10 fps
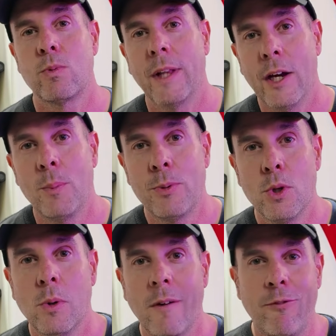will help
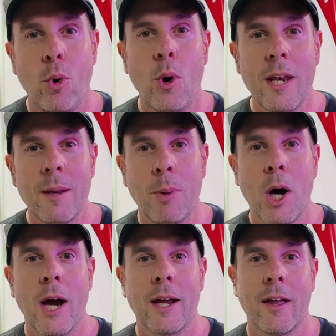you avoid
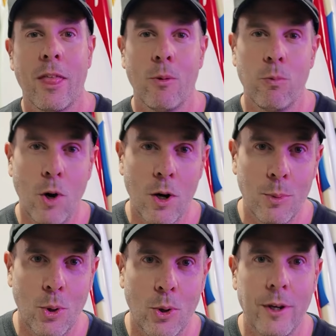buying the wrong
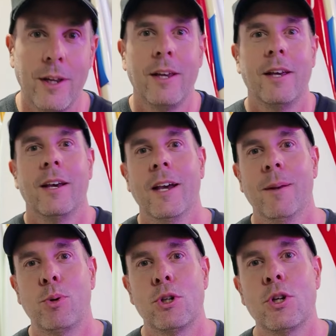board
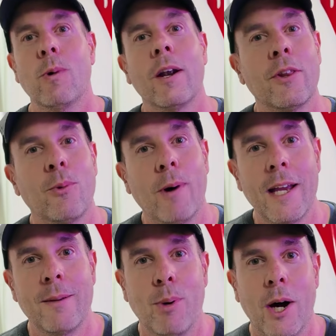and put you well on the way
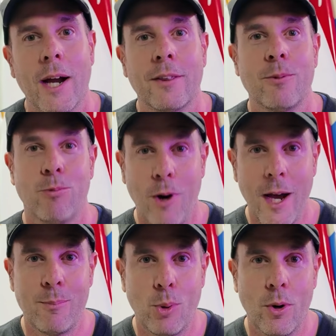to buying the
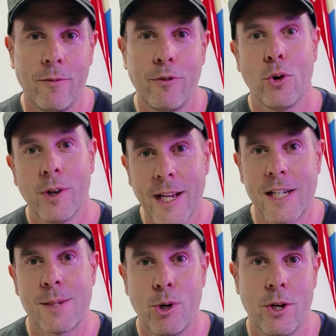right board for your
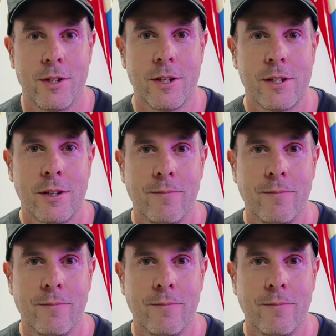next purchase.